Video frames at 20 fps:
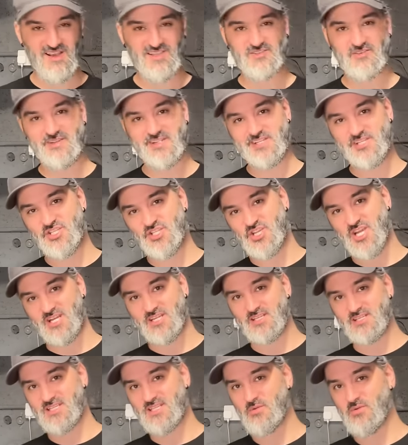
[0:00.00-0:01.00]
So I need to check
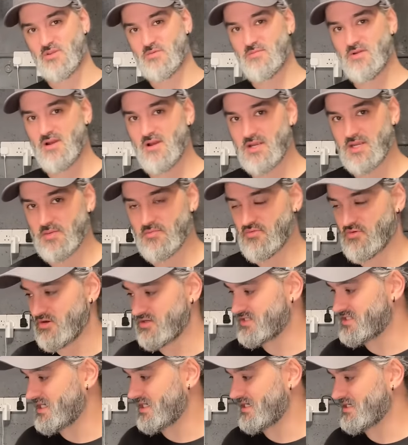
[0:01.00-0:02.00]
to see what the market price
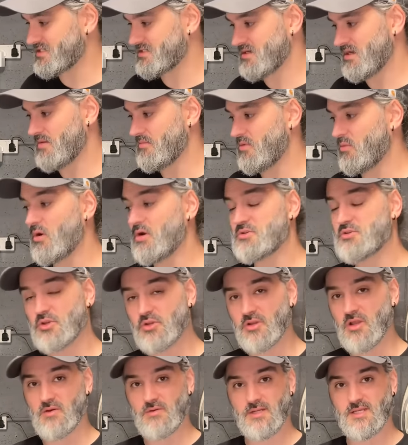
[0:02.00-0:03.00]
still is. But what I do
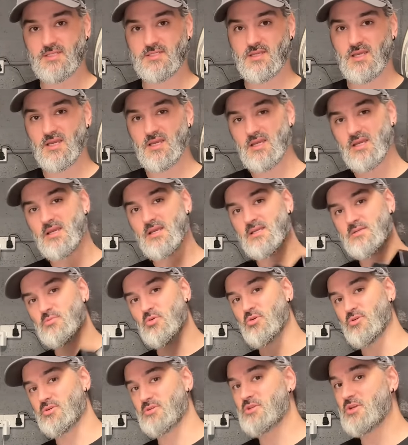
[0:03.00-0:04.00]
know is it's
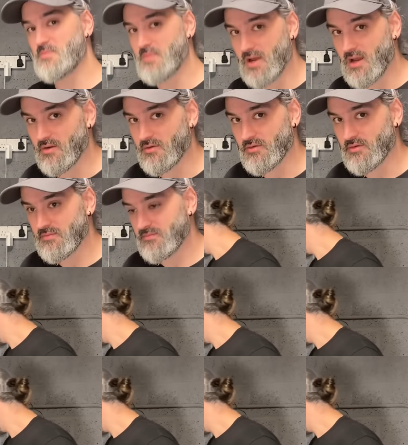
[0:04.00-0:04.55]
more than two pound.